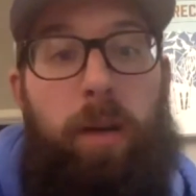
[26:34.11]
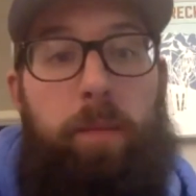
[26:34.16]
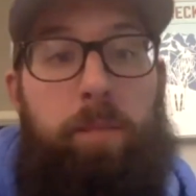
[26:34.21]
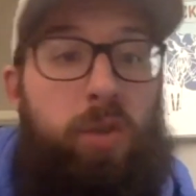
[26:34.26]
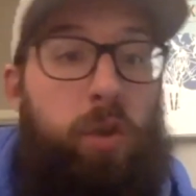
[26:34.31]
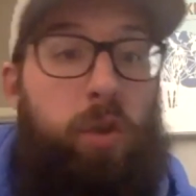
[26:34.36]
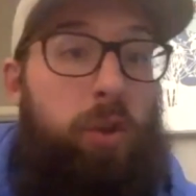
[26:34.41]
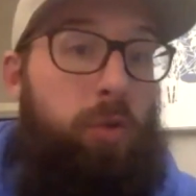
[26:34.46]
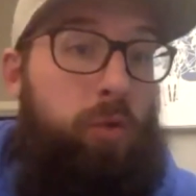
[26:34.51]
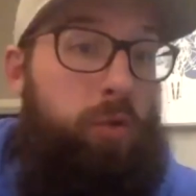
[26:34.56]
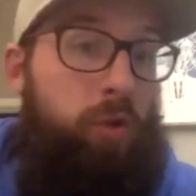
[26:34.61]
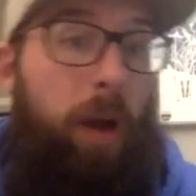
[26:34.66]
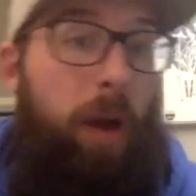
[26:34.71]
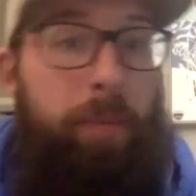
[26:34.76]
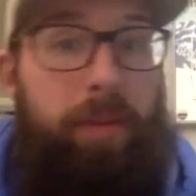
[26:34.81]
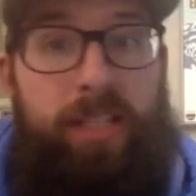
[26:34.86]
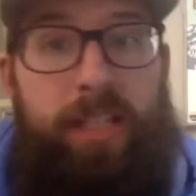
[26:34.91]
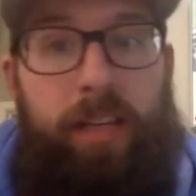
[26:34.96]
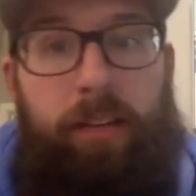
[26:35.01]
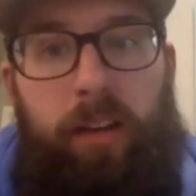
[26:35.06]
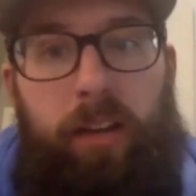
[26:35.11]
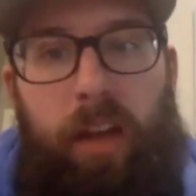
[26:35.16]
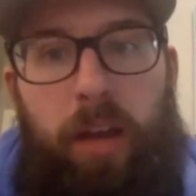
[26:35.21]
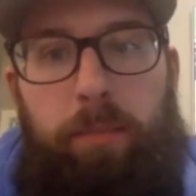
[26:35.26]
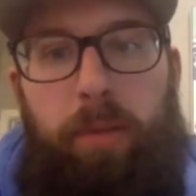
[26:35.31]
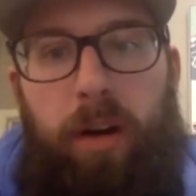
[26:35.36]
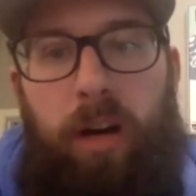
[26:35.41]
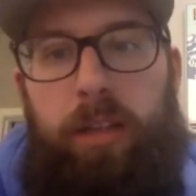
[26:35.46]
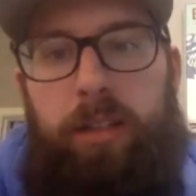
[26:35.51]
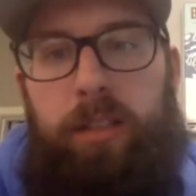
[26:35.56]
So you drop it
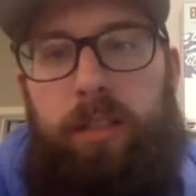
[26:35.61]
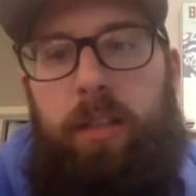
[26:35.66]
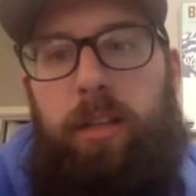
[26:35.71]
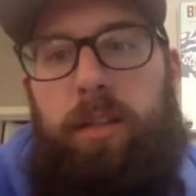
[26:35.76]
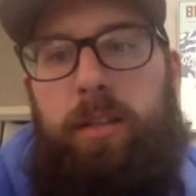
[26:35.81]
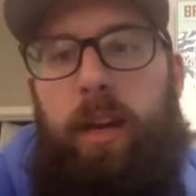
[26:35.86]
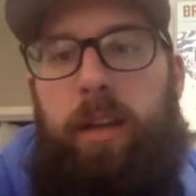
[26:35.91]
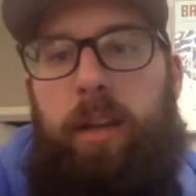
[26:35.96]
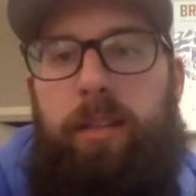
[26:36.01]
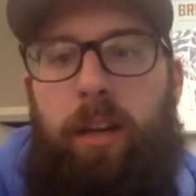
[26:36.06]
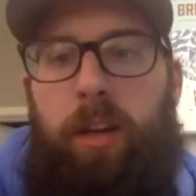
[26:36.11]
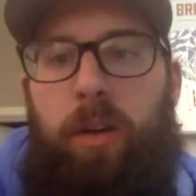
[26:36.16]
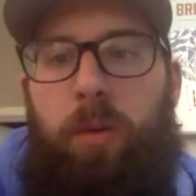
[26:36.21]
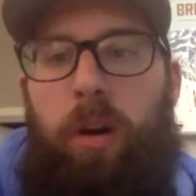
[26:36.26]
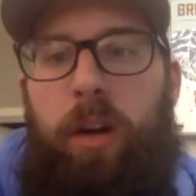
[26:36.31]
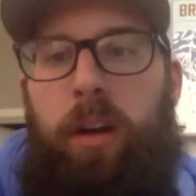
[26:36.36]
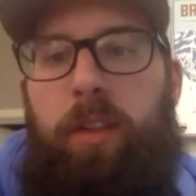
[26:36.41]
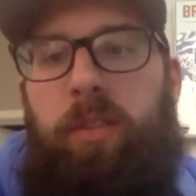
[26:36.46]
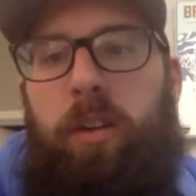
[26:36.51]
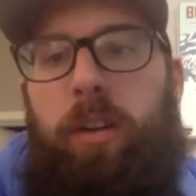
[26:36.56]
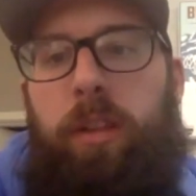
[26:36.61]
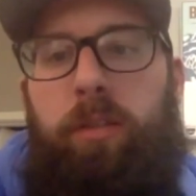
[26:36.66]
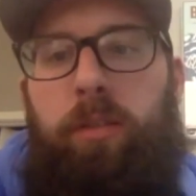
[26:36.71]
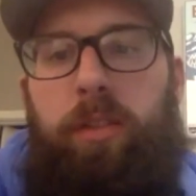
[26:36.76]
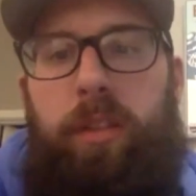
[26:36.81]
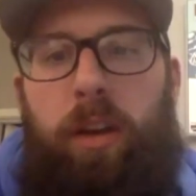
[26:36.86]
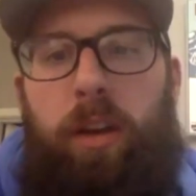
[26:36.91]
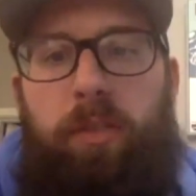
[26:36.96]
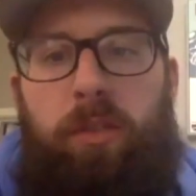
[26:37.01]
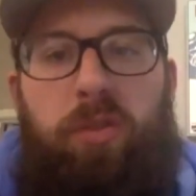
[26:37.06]
$78 and you say, I tell you what, if you could live
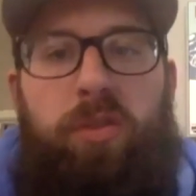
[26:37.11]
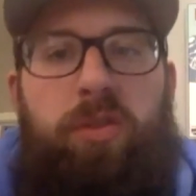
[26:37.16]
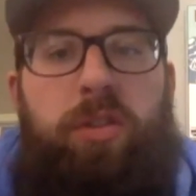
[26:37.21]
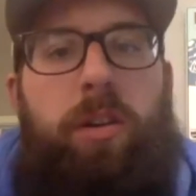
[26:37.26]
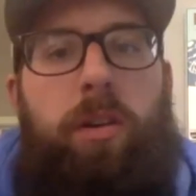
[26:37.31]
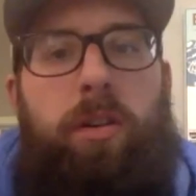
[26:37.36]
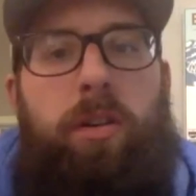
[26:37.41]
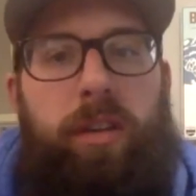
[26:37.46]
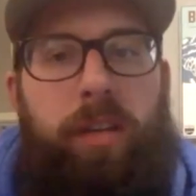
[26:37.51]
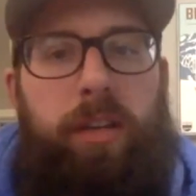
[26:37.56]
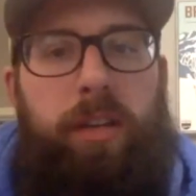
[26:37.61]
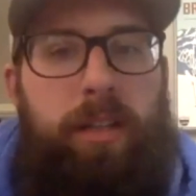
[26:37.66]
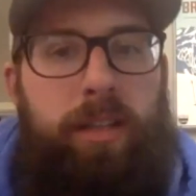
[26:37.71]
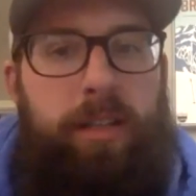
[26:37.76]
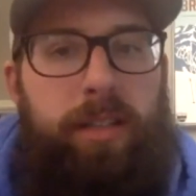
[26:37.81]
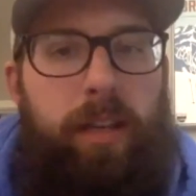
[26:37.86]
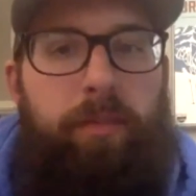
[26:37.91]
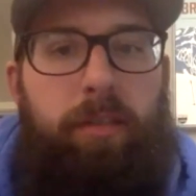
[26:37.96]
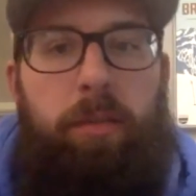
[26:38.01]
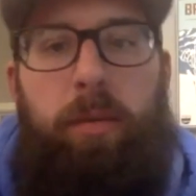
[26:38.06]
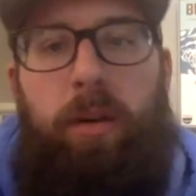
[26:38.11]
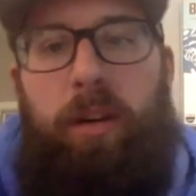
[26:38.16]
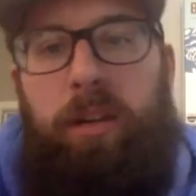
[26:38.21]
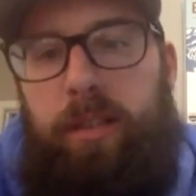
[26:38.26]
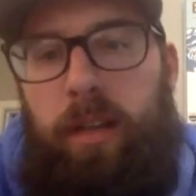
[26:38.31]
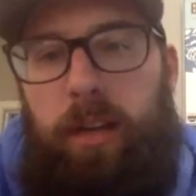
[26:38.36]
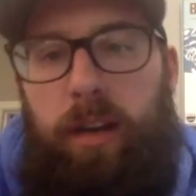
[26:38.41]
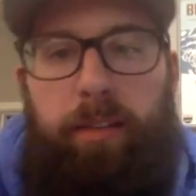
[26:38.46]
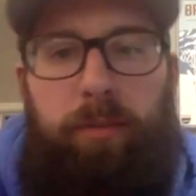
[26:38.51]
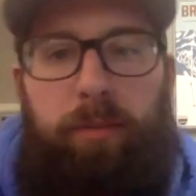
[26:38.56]
without those shears, it could take $70
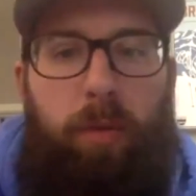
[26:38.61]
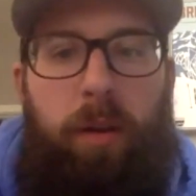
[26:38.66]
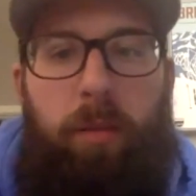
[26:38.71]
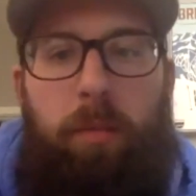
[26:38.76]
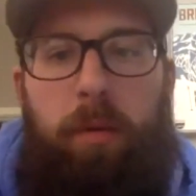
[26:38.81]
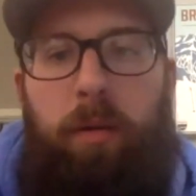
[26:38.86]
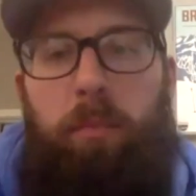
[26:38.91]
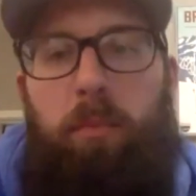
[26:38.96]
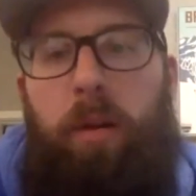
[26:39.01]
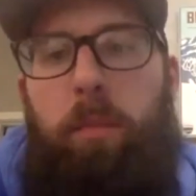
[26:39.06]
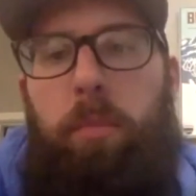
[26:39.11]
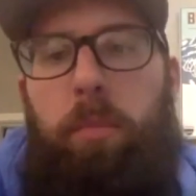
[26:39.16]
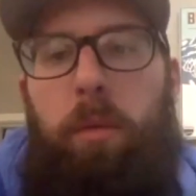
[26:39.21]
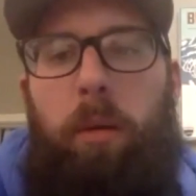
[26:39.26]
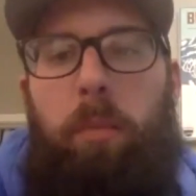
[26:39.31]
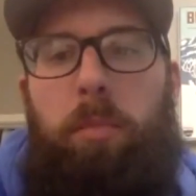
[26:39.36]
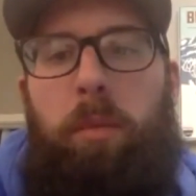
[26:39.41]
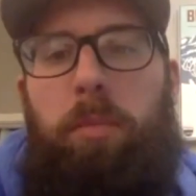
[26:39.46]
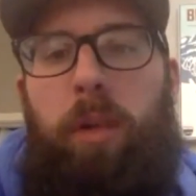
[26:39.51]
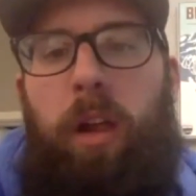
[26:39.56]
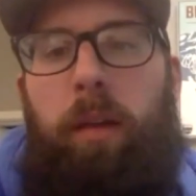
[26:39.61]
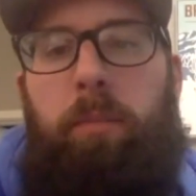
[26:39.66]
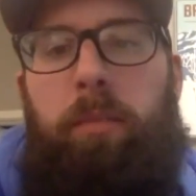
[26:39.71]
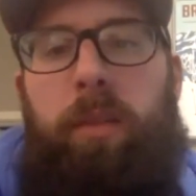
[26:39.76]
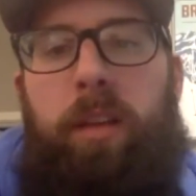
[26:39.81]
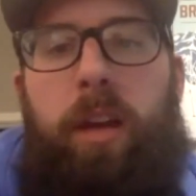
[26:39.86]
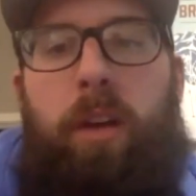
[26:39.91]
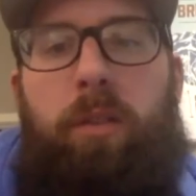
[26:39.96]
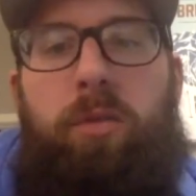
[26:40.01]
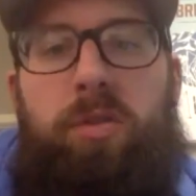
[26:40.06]
off, whatever, blah, blah, blah, blah, blah,
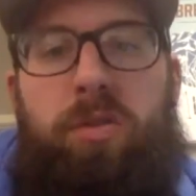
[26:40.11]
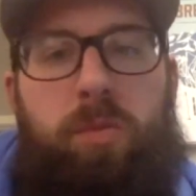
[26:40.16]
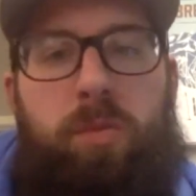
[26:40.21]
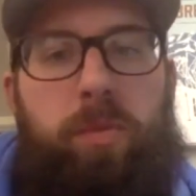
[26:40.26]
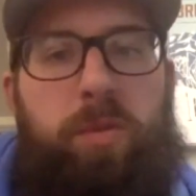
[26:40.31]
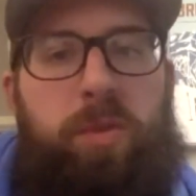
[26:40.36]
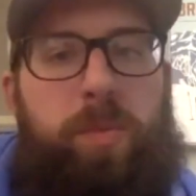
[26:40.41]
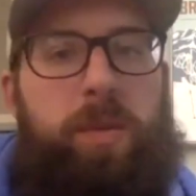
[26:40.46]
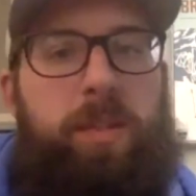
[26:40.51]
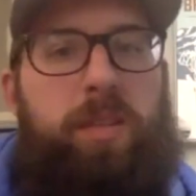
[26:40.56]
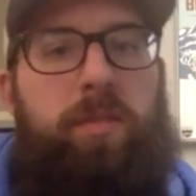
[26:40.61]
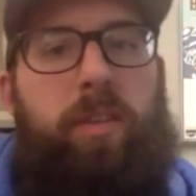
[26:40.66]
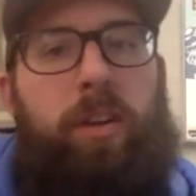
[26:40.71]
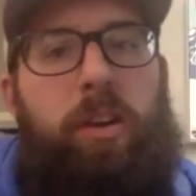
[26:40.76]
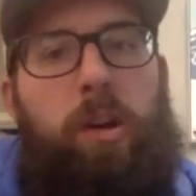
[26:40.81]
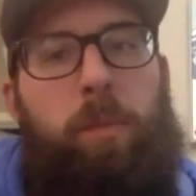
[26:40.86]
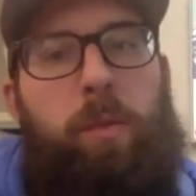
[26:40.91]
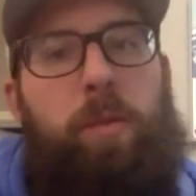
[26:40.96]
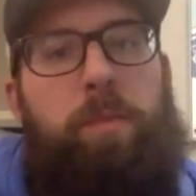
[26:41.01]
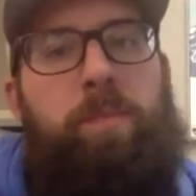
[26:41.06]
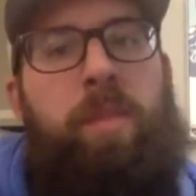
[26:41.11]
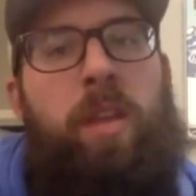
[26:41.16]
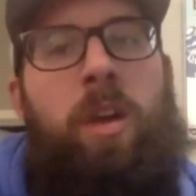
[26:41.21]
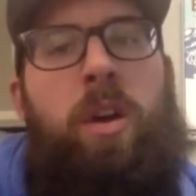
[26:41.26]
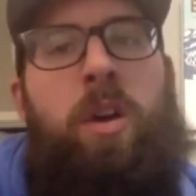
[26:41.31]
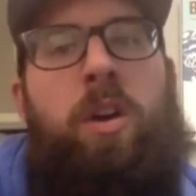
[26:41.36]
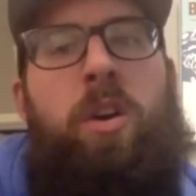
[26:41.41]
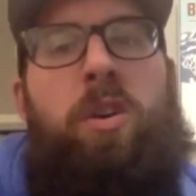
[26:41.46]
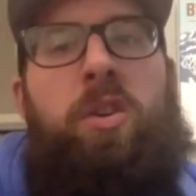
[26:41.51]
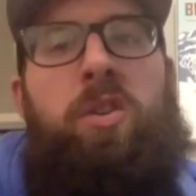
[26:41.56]
down to a super specific number.
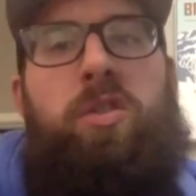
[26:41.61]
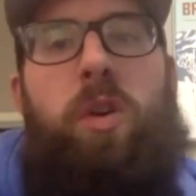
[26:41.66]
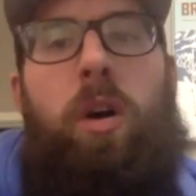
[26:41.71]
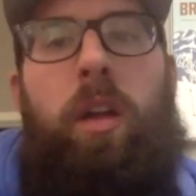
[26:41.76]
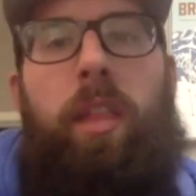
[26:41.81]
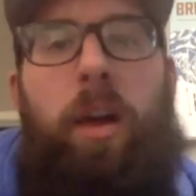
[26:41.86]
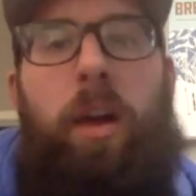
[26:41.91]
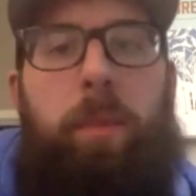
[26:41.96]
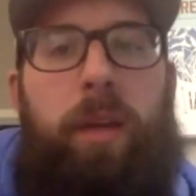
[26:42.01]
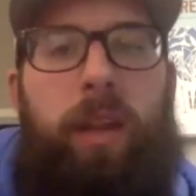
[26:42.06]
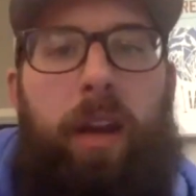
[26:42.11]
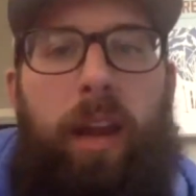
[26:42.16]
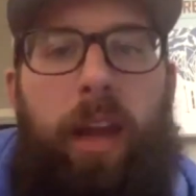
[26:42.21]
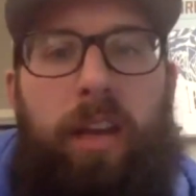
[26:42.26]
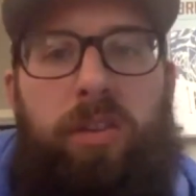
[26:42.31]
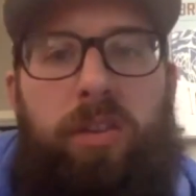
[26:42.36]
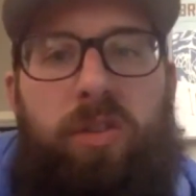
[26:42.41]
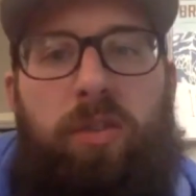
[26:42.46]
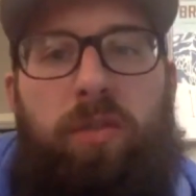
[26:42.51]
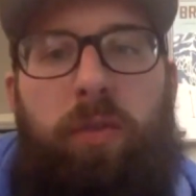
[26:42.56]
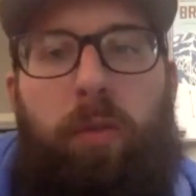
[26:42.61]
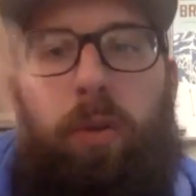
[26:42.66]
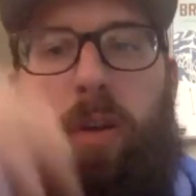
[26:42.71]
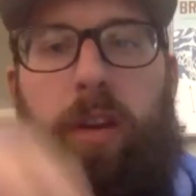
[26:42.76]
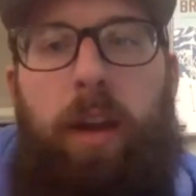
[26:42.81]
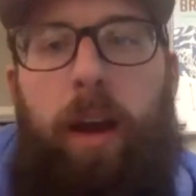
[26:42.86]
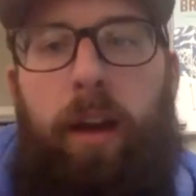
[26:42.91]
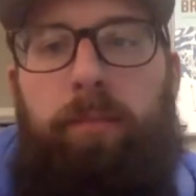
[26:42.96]
So all that'd be today is $249.